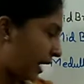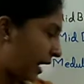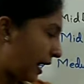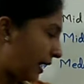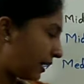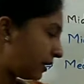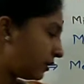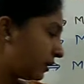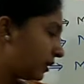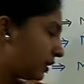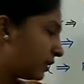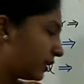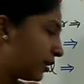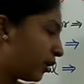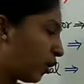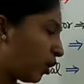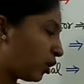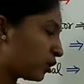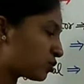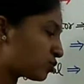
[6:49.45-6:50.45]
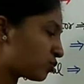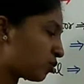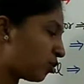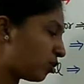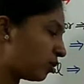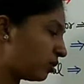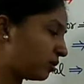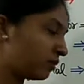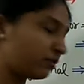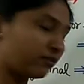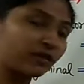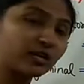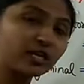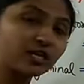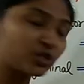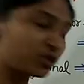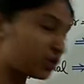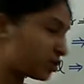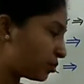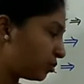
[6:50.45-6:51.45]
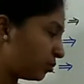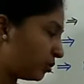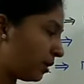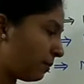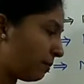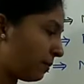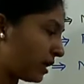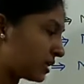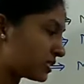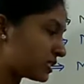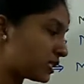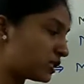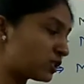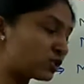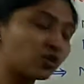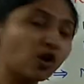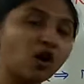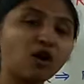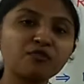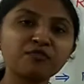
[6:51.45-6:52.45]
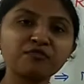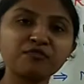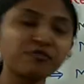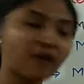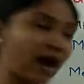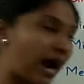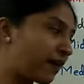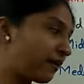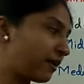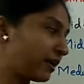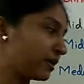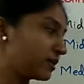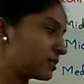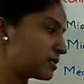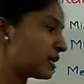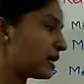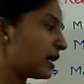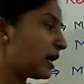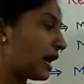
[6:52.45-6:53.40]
and they also reach to the muscles of pharynx,